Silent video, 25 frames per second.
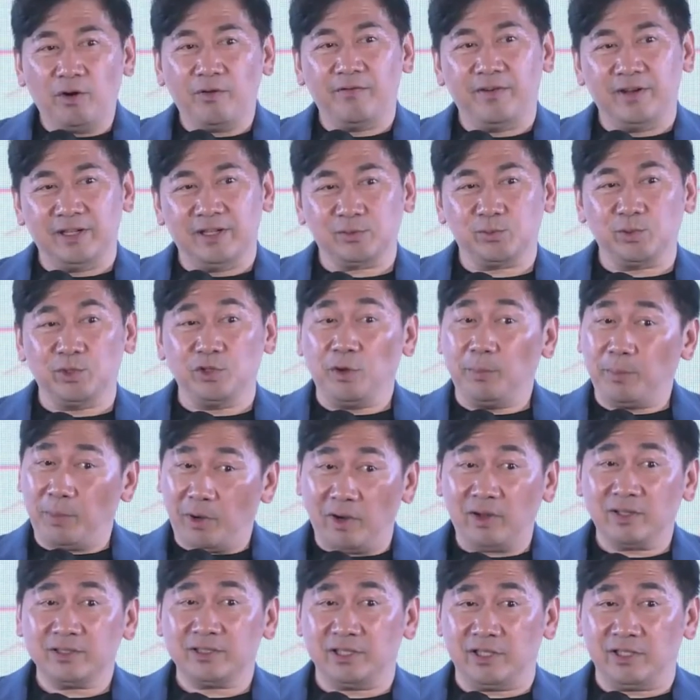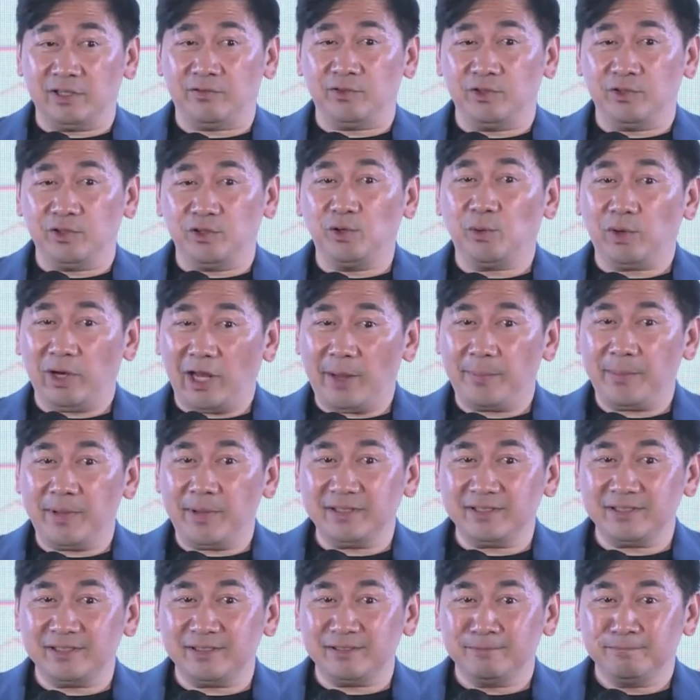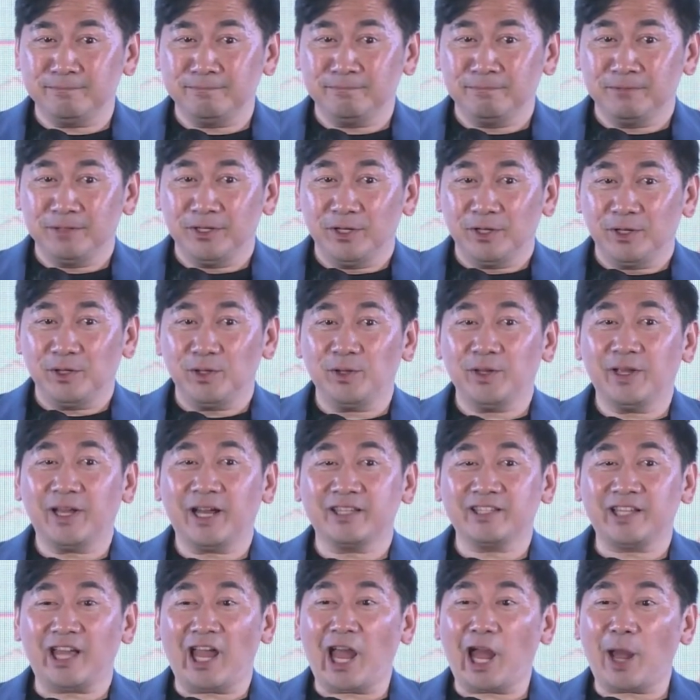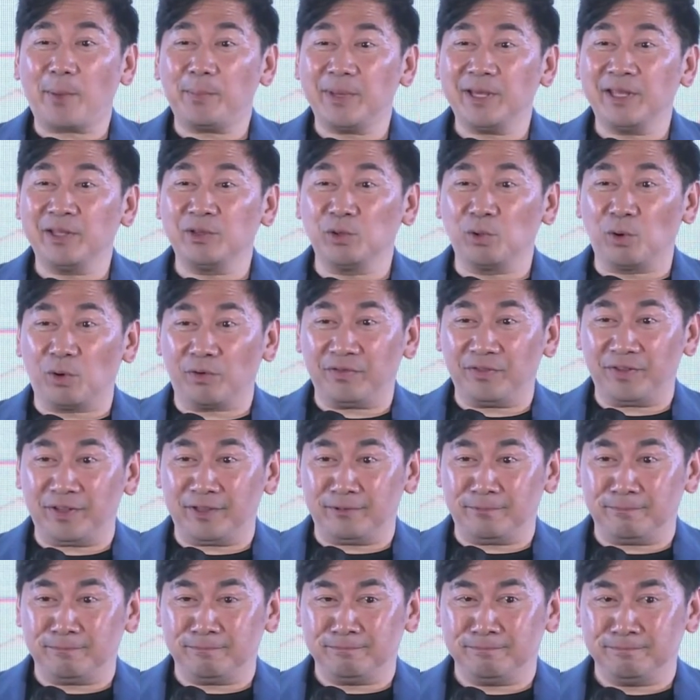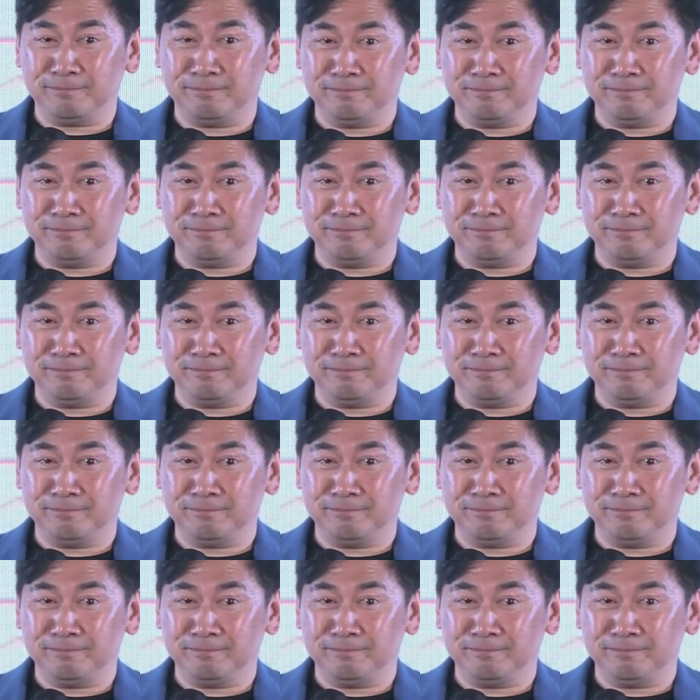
all of us, when you're positive, you know what happens? You got the happy endorphin.